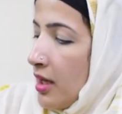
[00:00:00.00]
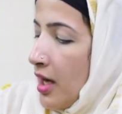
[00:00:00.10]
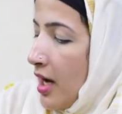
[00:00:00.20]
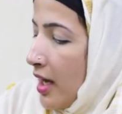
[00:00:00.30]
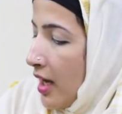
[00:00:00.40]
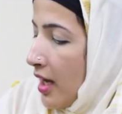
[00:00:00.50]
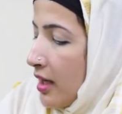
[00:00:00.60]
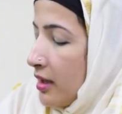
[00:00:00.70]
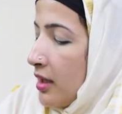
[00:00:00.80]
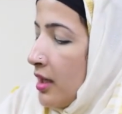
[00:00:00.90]
I
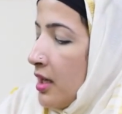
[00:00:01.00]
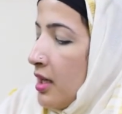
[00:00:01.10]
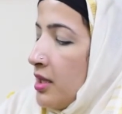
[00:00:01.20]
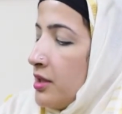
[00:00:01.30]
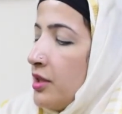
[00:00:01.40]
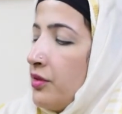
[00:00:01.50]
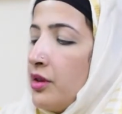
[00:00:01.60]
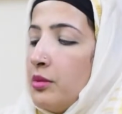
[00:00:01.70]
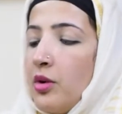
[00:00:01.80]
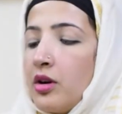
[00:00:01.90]
had
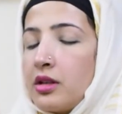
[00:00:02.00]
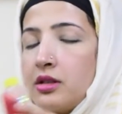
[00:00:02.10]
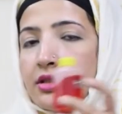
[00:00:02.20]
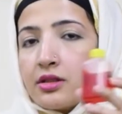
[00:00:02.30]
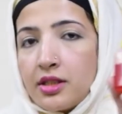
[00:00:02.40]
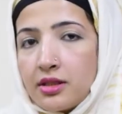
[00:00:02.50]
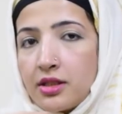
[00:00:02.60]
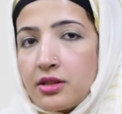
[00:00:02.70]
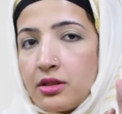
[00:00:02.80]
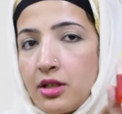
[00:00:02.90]
different bottles. This
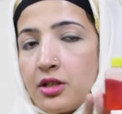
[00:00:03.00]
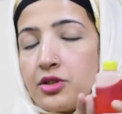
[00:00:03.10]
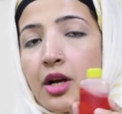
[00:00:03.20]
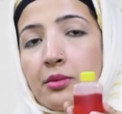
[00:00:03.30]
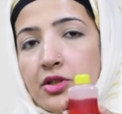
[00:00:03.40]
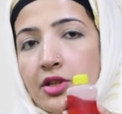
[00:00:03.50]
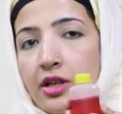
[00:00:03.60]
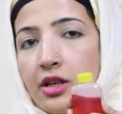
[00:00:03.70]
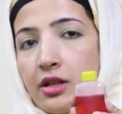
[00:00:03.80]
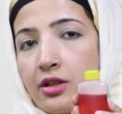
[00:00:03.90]
is
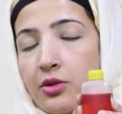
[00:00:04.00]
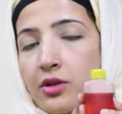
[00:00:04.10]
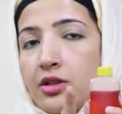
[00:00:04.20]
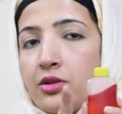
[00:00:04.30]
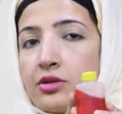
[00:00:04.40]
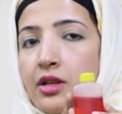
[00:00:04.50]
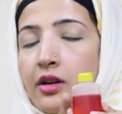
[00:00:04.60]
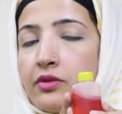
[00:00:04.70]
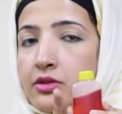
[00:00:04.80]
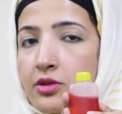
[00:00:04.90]
Jamishiri. You can use
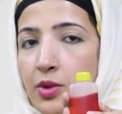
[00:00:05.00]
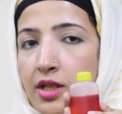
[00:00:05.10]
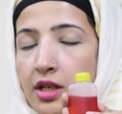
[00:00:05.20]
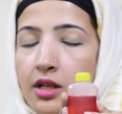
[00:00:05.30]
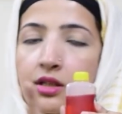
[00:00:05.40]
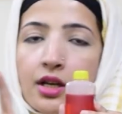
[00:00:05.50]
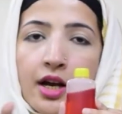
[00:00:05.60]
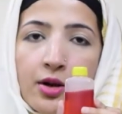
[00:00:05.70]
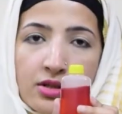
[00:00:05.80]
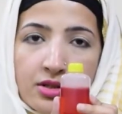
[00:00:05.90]
that for sweet, and
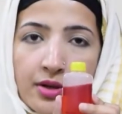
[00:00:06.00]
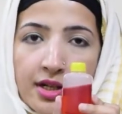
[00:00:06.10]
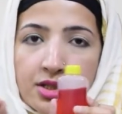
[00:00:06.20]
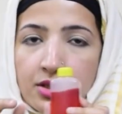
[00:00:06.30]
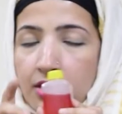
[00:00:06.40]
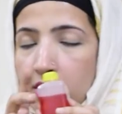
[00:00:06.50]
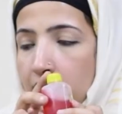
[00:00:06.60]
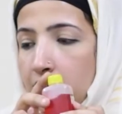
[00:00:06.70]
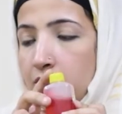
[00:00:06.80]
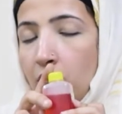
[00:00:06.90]
I also had
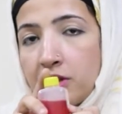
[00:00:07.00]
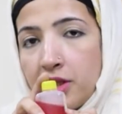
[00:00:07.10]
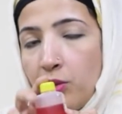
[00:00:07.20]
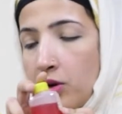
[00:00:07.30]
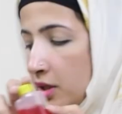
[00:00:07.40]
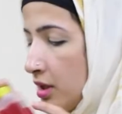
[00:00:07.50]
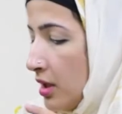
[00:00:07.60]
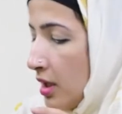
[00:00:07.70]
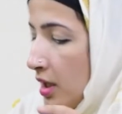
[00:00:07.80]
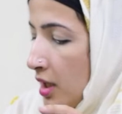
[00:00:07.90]
salty water
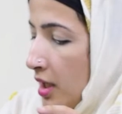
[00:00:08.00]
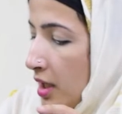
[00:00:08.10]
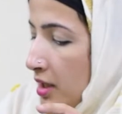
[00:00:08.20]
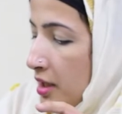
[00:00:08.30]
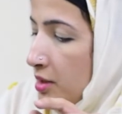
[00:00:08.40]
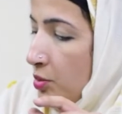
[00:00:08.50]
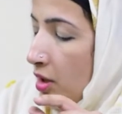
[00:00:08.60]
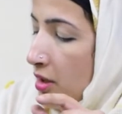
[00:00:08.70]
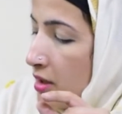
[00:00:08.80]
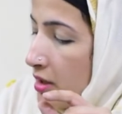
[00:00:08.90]
in these
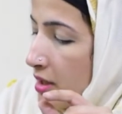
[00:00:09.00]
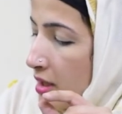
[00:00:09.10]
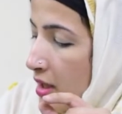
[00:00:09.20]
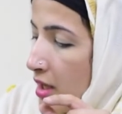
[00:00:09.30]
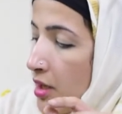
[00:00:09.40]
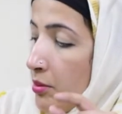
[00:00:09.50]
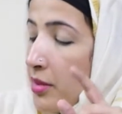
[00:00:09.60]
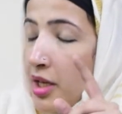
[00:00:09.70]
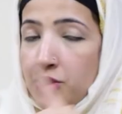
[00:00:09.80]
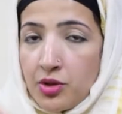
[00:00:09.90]
bottles.
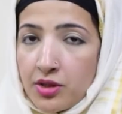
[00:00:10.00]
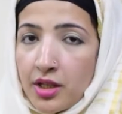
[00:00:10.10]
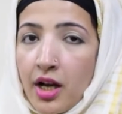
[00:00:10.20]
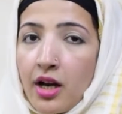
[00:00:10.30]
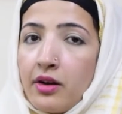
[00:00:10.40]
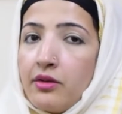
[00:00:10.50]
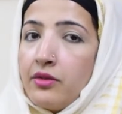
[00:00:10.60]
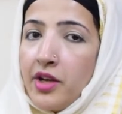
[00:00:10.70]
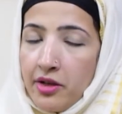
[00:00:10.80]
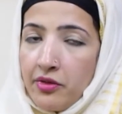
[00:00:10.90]
Make sure they are
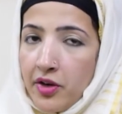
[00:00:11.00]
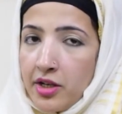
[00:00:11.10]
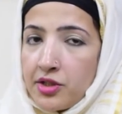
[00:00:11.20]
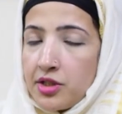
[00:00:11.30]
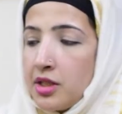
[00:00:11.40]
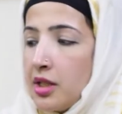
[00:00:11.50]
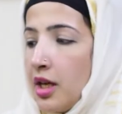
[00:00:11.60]
very fresh.